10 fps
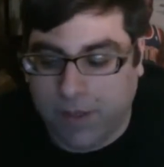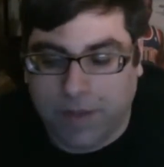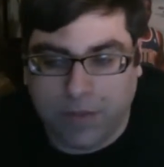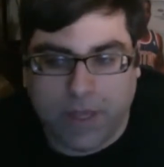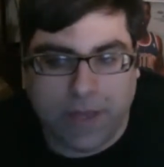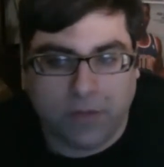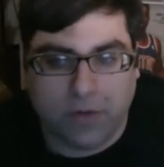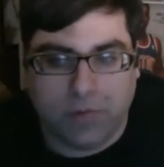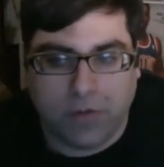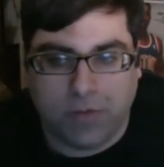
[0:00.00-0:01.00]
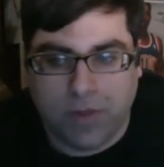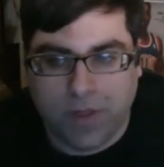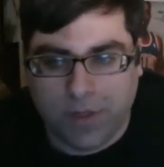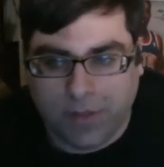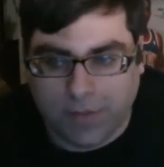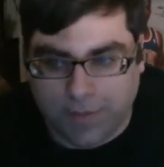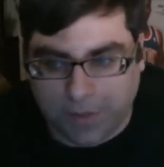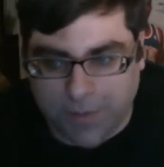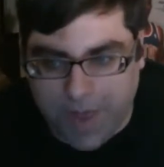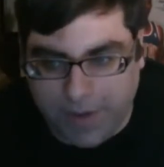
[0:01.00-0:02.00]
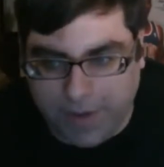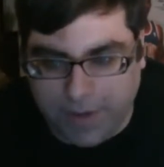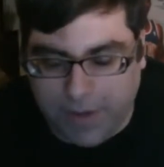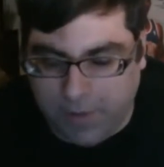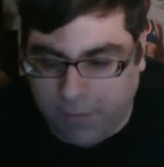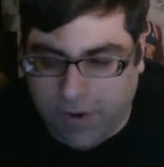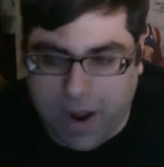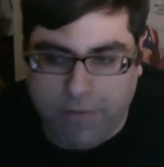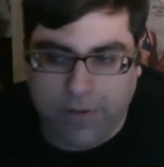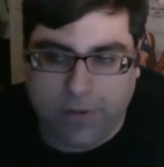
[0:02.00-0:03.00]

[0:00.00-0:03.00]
I'm saying in terms of diplomatic prowess,